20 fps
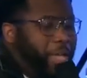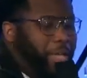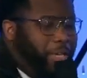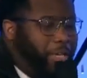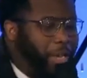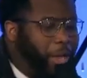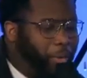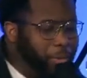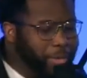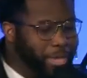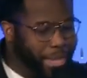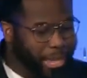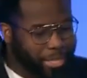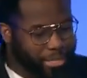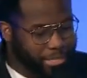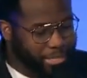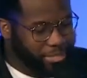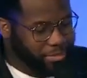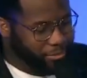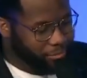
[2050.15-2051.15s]
Y'all, we had
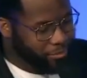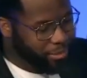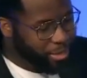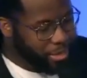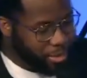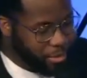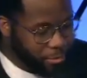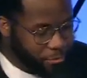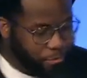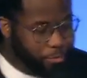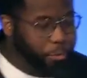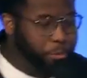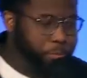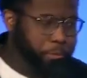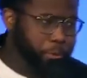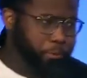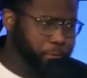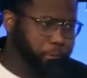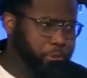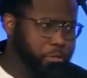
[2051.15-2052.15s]
this event and four
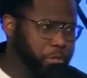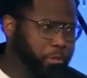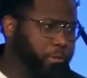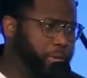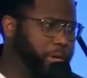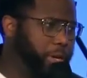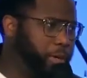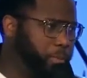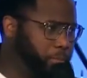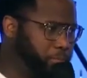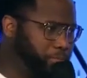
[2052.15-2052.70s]
people showed up